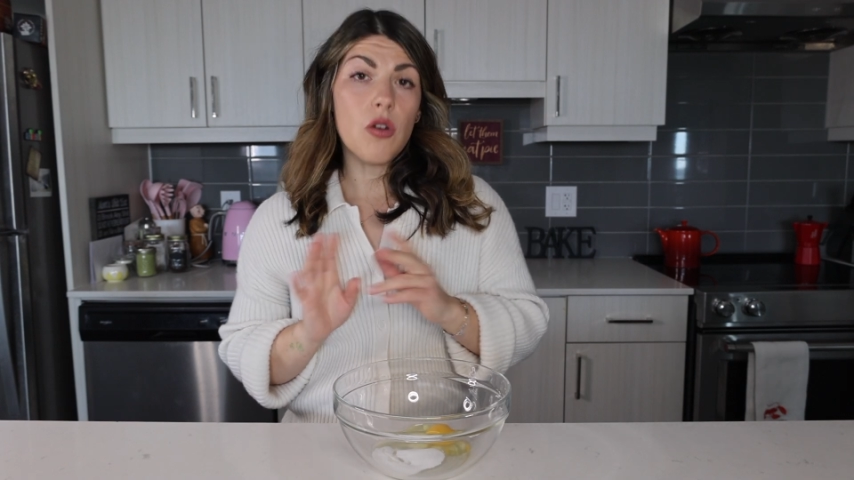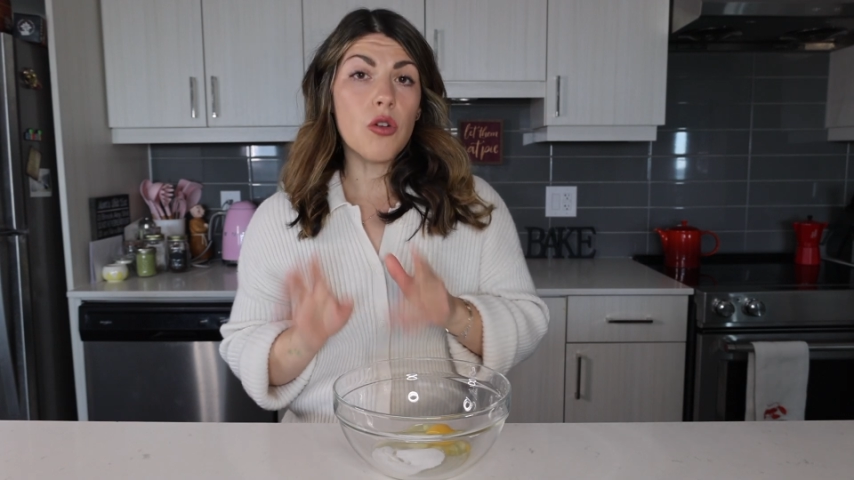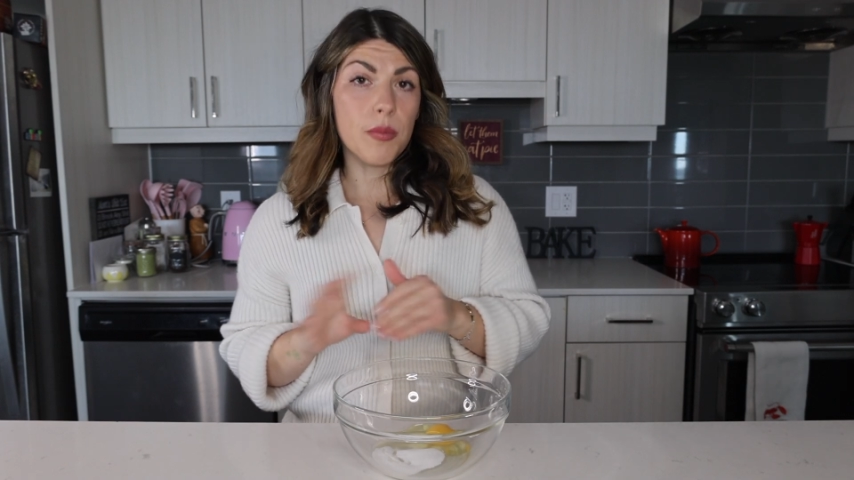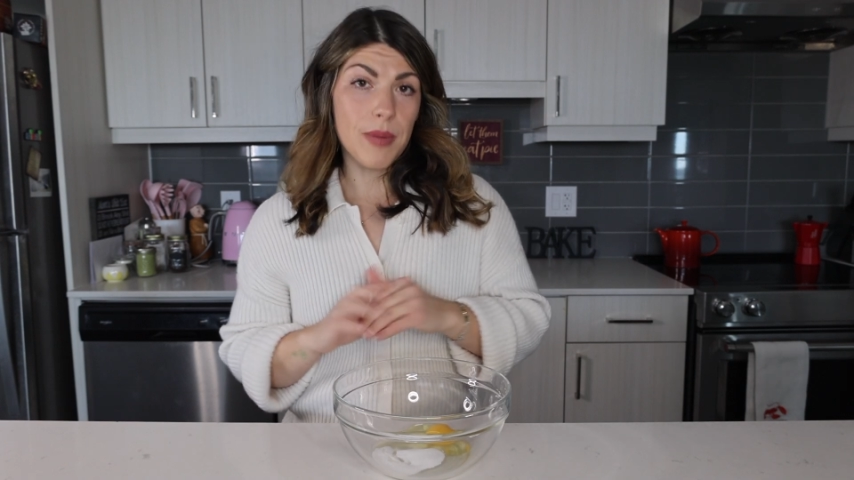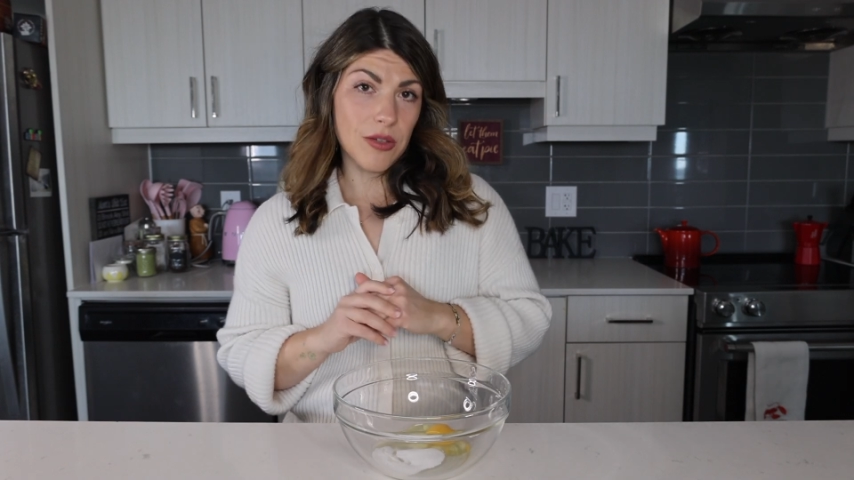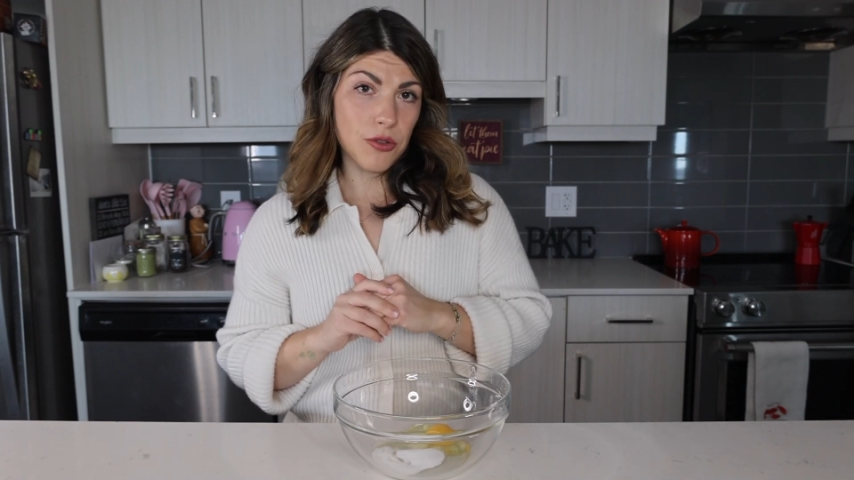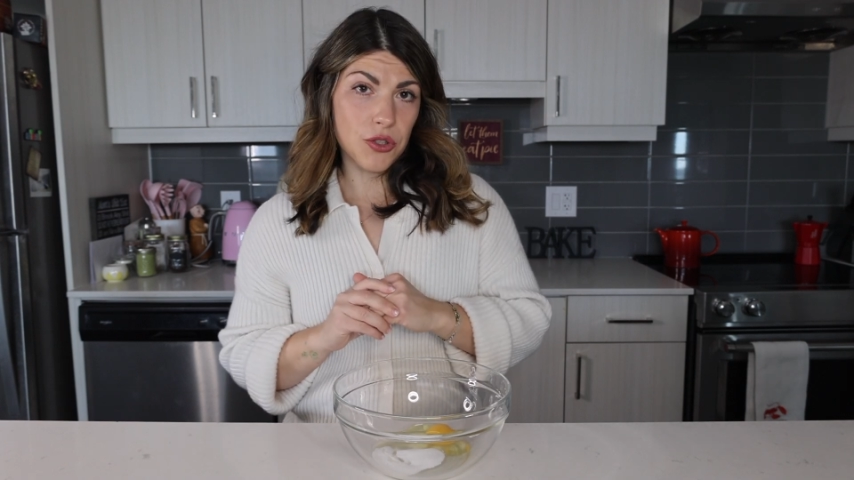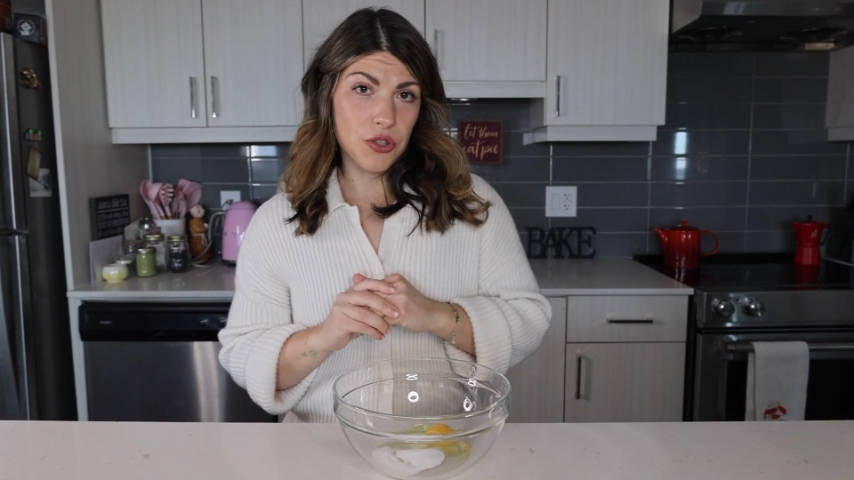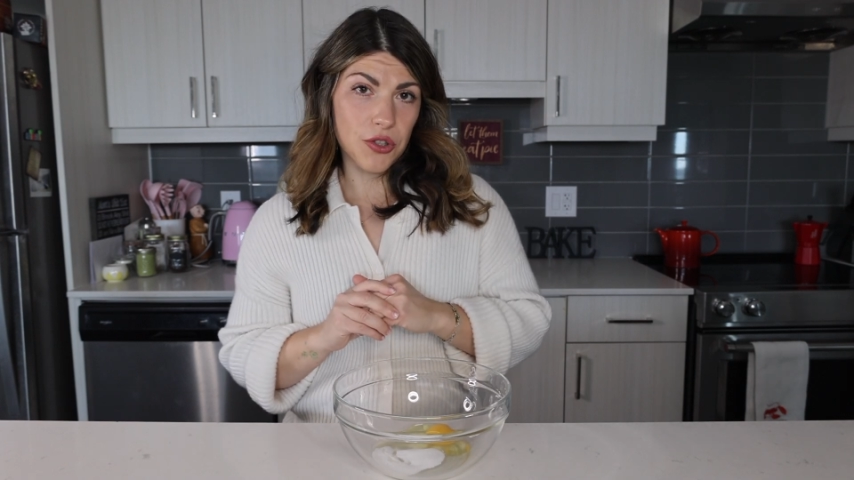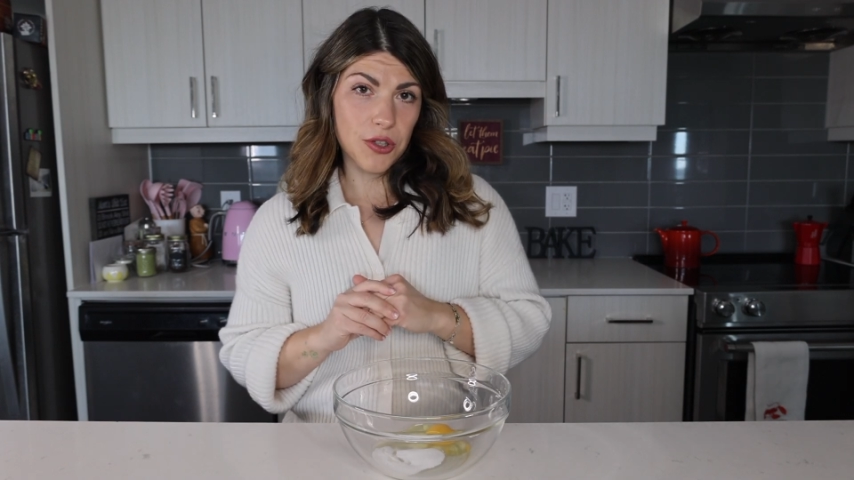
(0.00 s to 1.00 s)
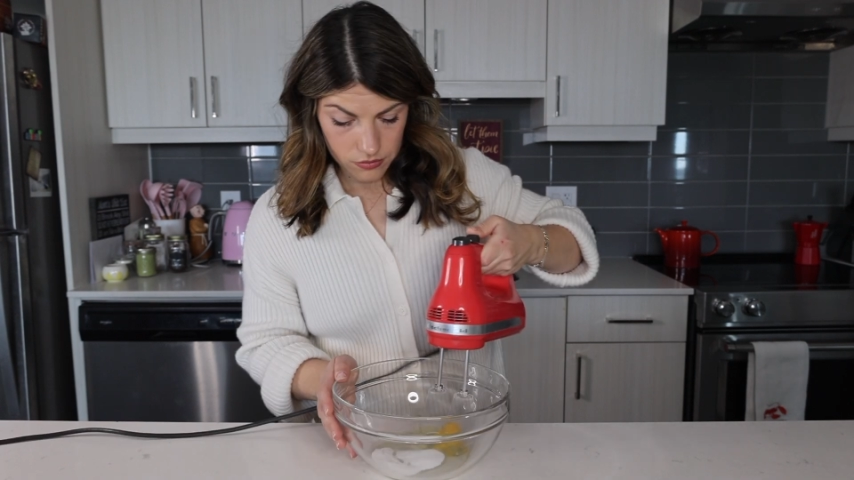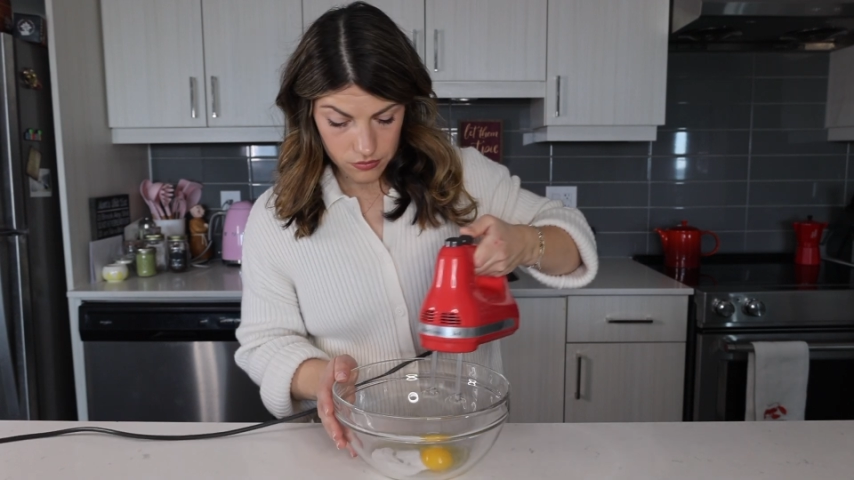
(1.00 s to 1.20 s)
or powdered sugar.